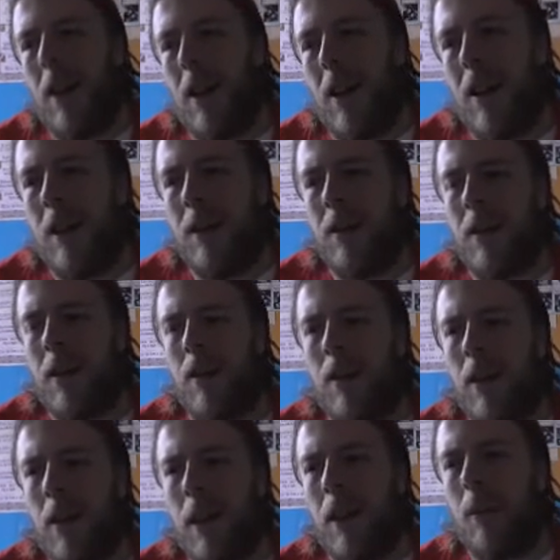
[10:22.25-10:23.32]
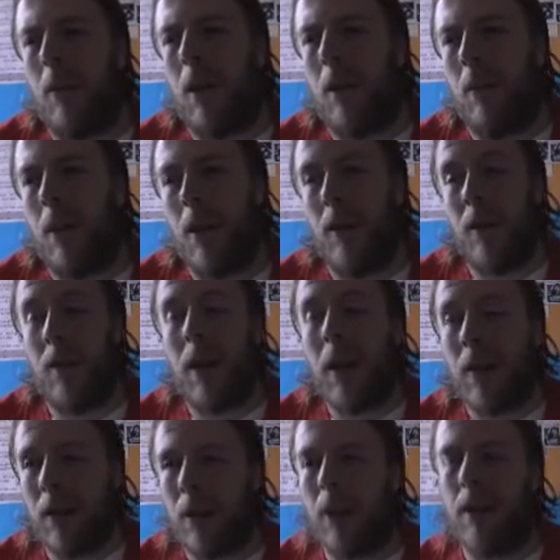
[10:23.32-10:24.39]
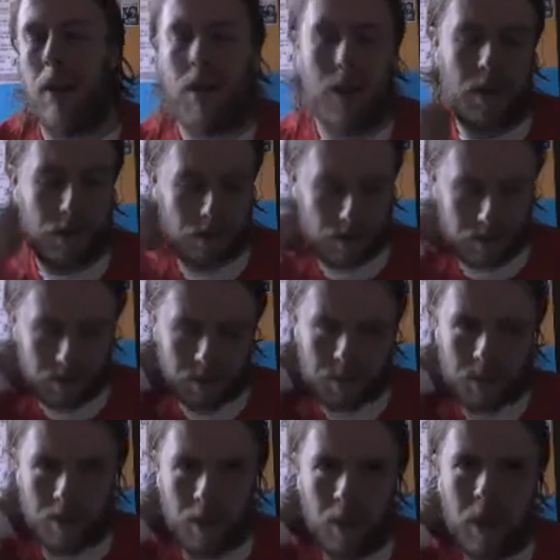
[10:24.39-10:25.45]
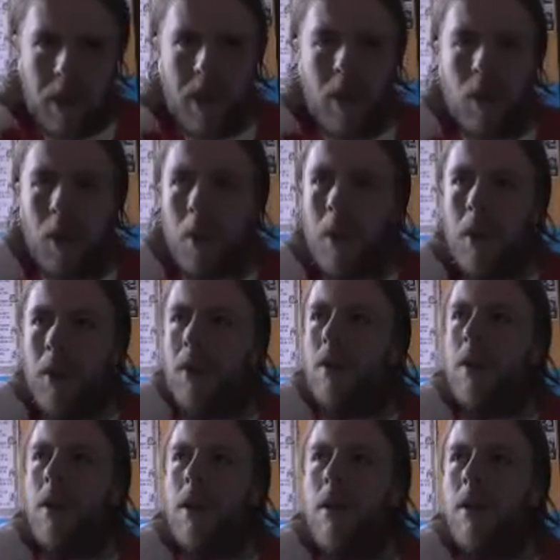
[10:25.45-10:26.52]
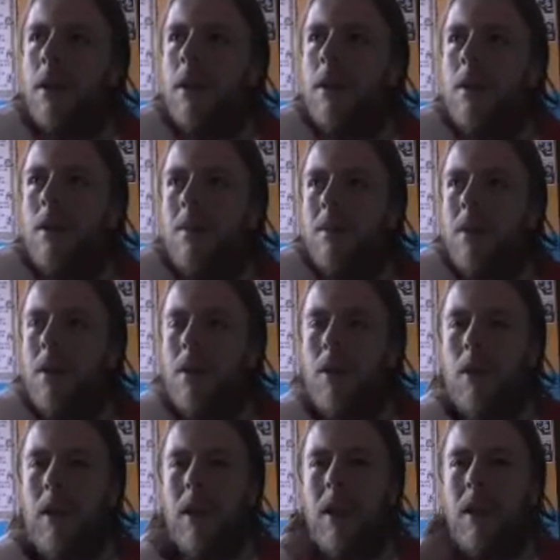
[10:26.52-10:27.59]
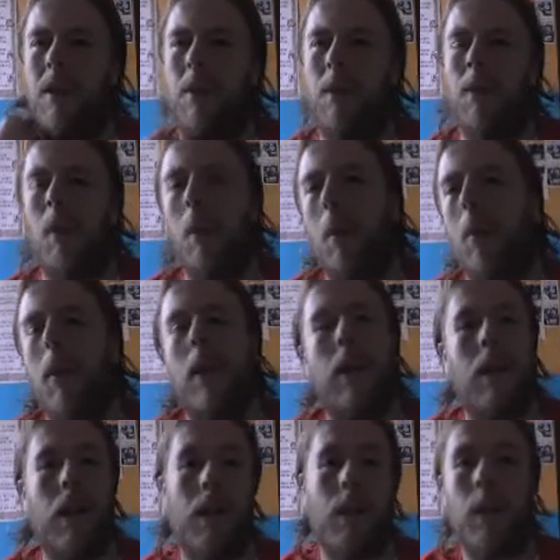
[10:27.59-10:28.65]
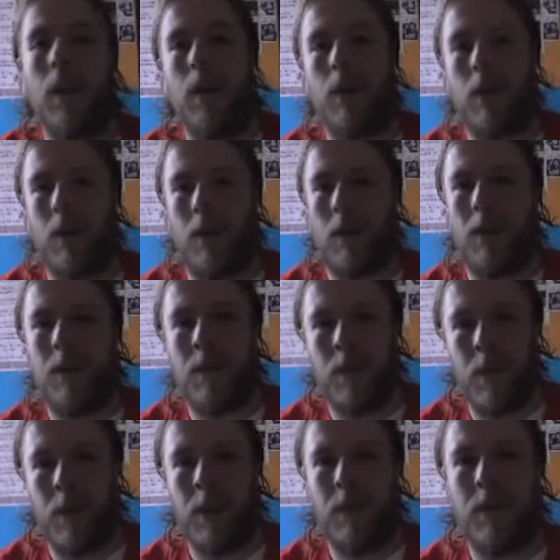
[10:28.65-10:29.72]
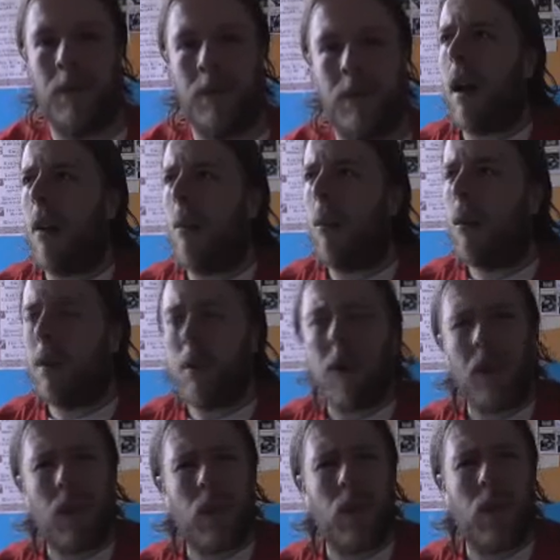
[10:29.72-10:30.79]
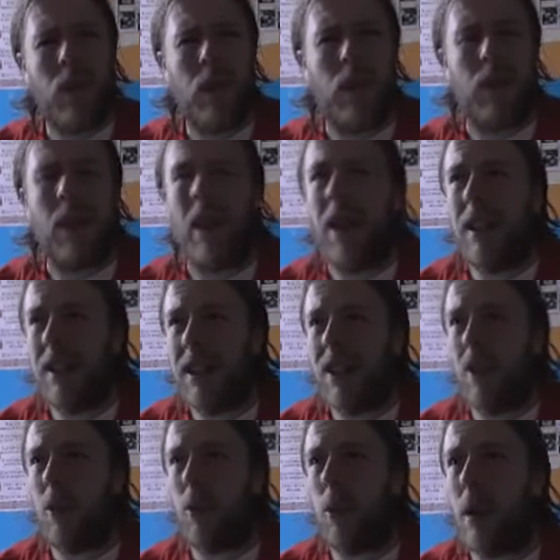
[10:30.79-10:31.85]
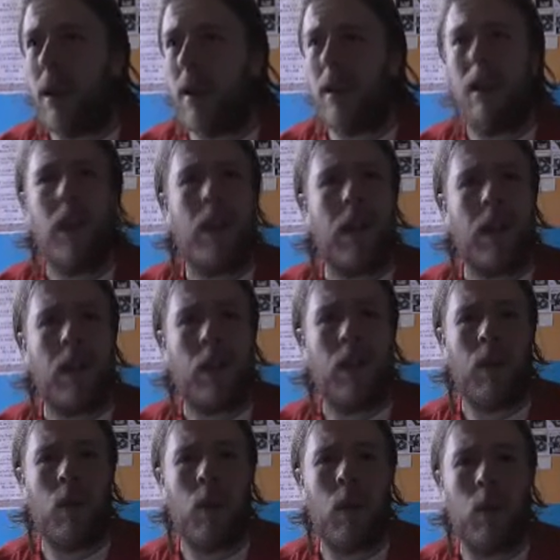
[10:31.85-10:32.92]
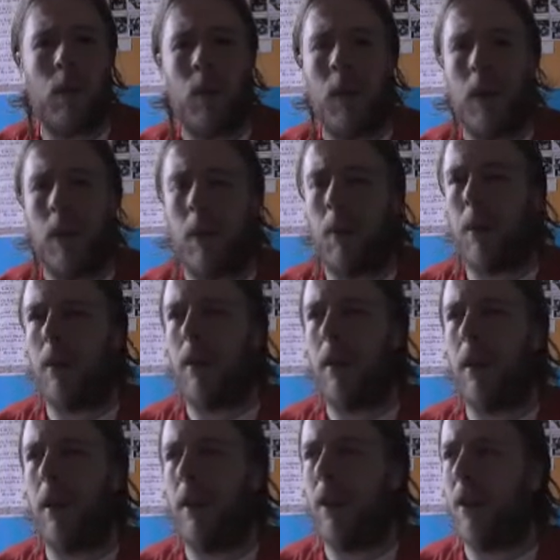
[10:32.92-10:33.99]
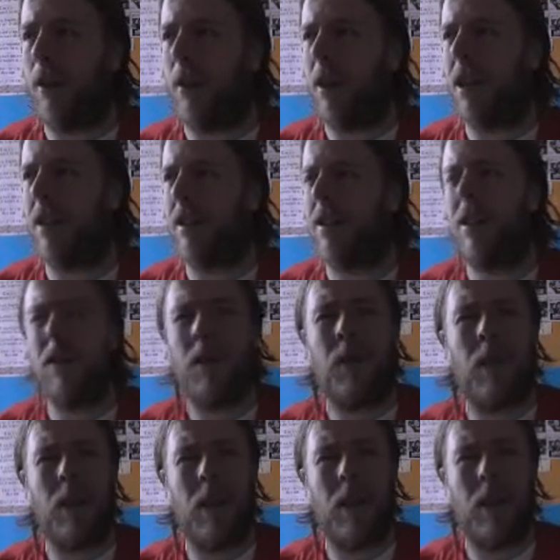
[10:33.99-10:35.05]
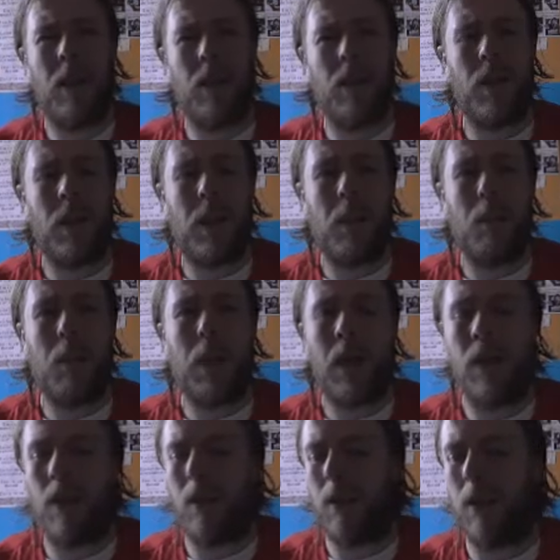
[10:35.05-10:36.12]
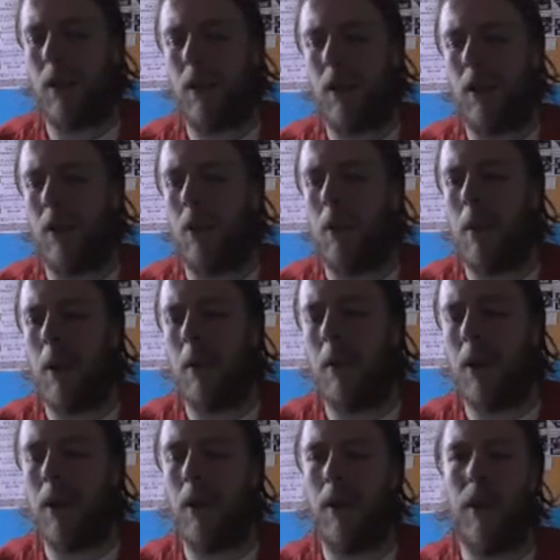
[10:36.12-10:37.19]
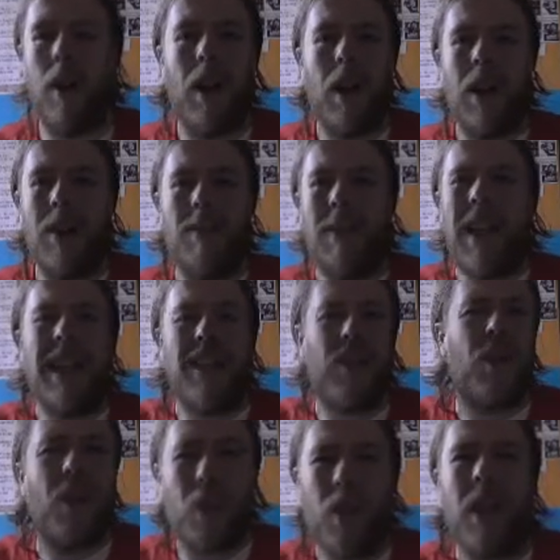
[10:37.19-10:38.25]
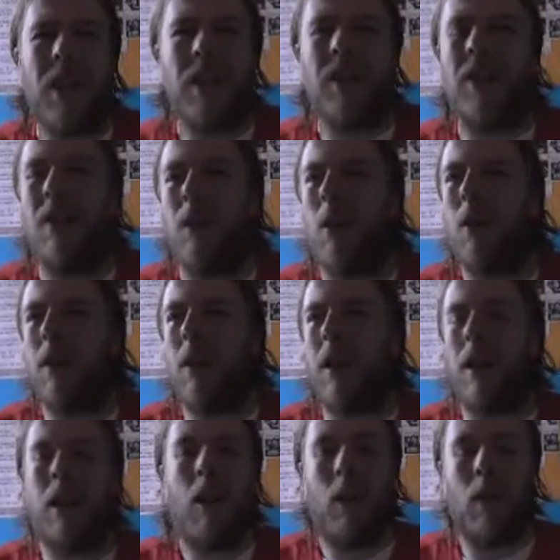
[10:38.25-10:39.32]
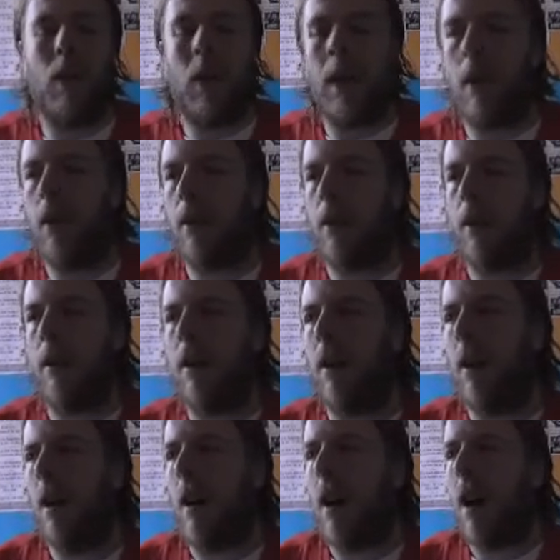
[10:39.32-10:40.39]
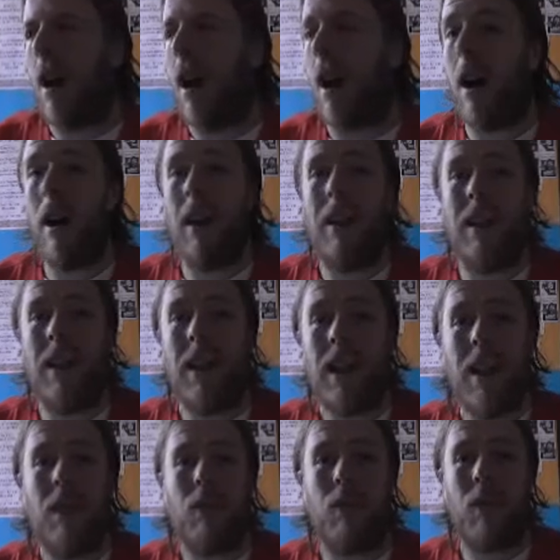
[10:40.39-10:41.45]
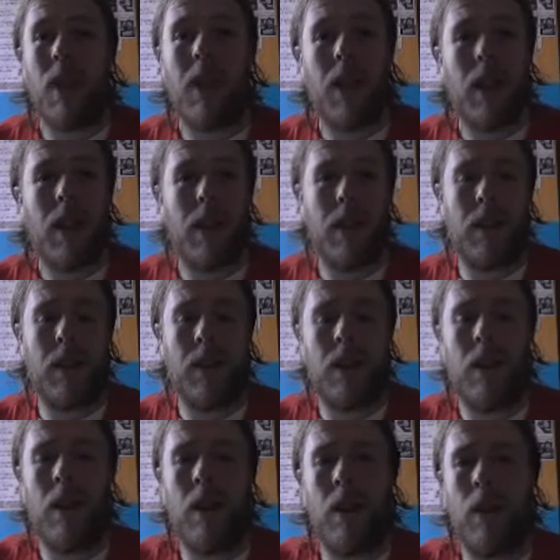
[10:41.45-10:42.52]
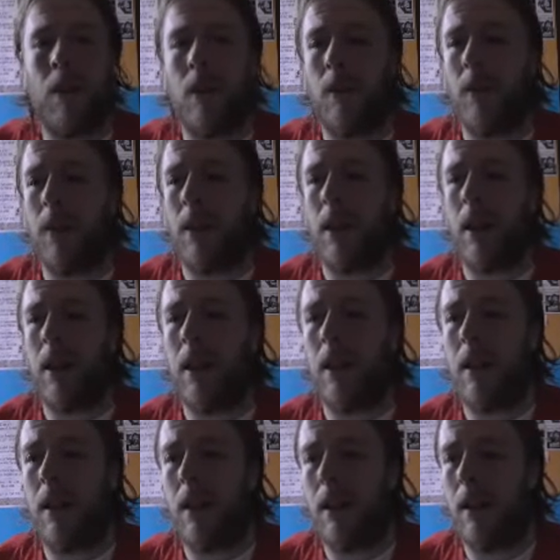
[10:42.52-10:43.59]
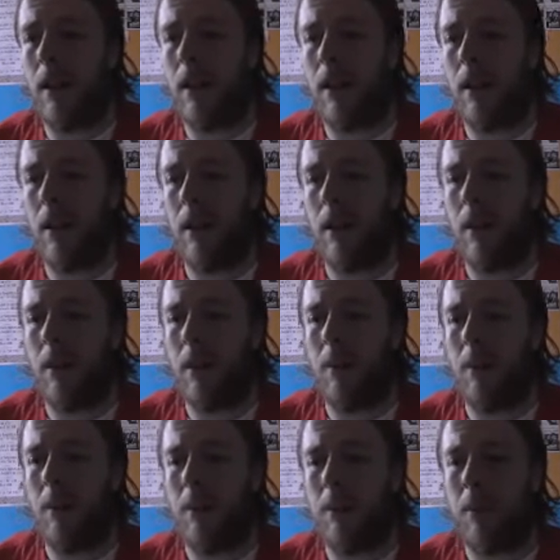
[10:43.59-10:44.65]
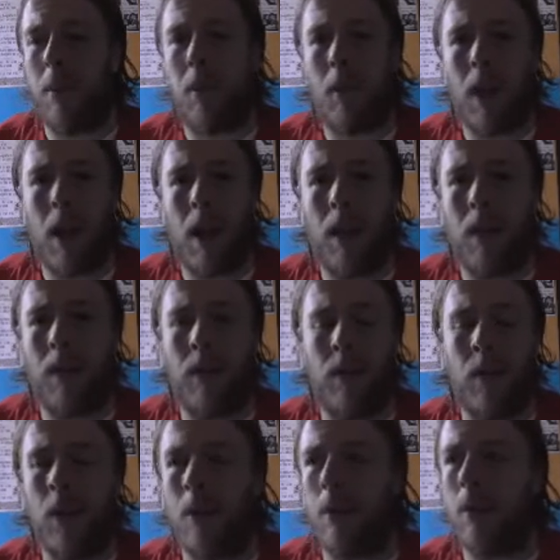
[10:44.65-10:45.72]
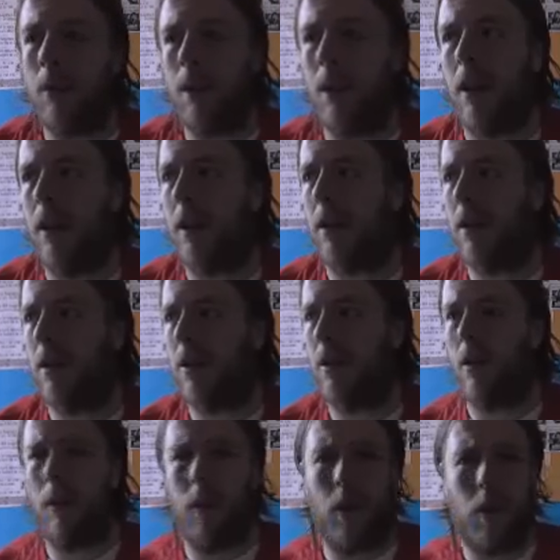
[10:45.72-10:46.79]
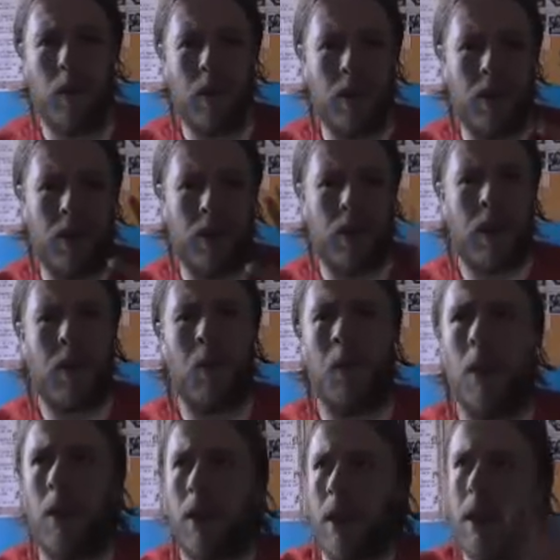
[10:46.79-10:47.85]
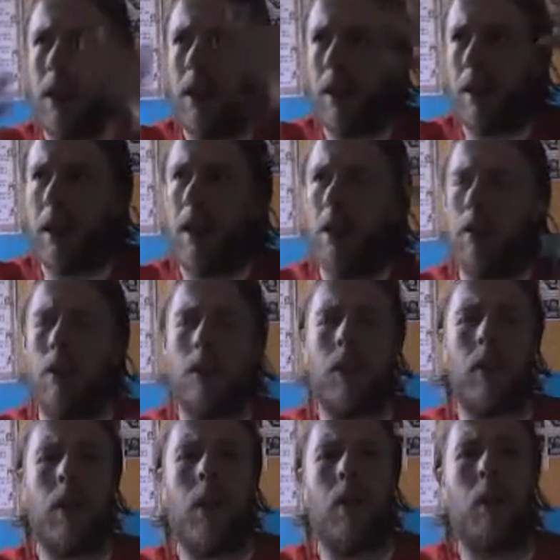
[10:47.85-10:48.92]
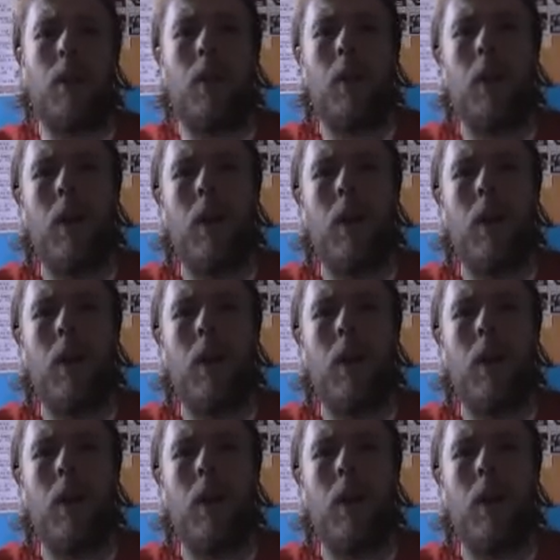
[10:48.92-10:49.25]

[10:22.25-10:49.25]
And so yeah, my favourite pre or post regeneration story is probably Night of the Doctor now. What's my favourite TARDIS? I actually quite like the current one with Peter Capaldi, although that does feel like a bit of a cop-out, because it's always the one that you're currently on. I did really like the design of the Paul McGann film TARDIS, the sort of almost steampunky cathedral type